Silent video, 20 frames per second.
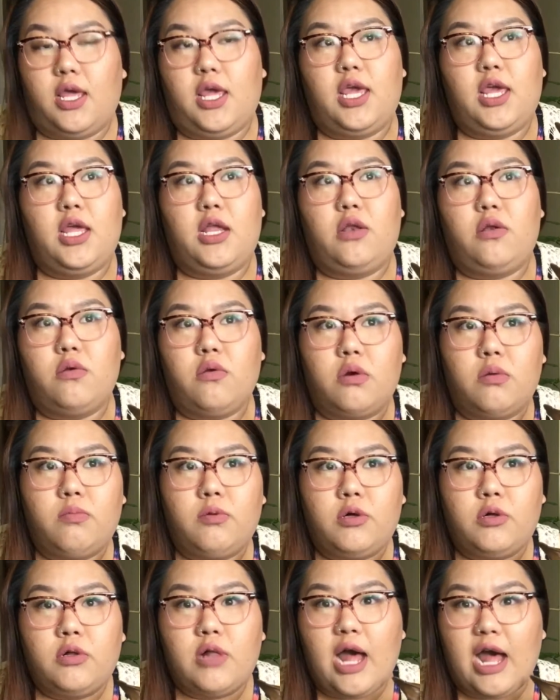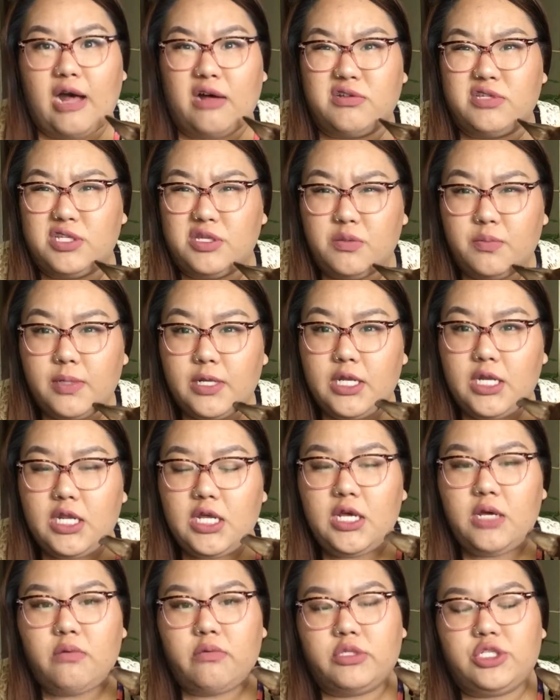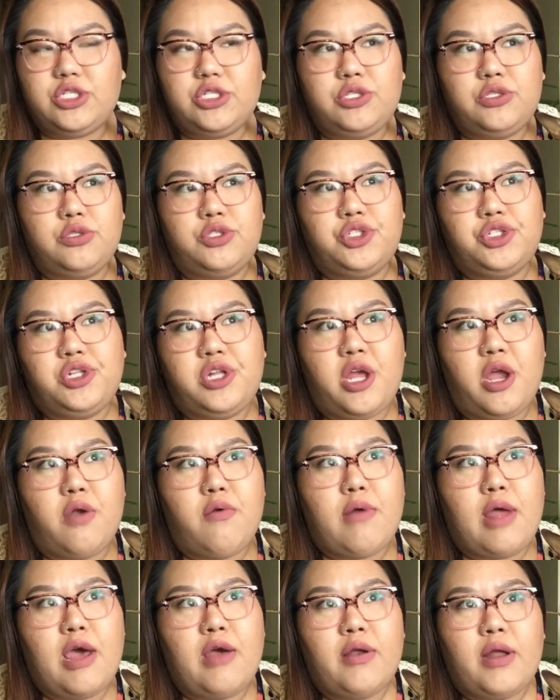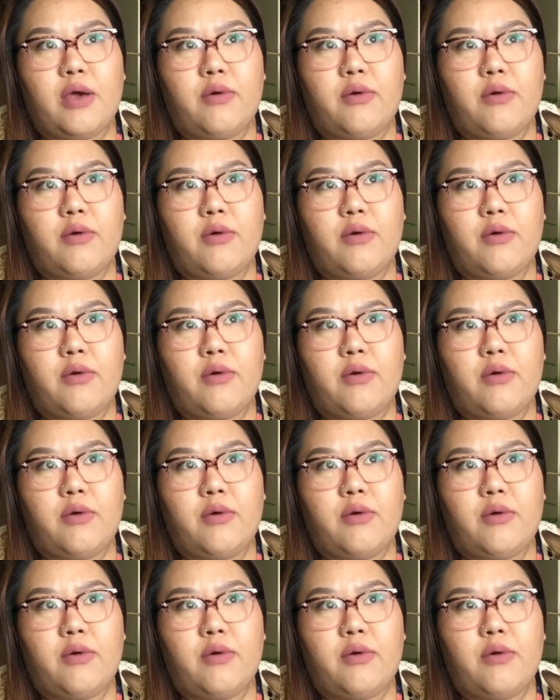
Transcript: in normal house humidity, which is usually around,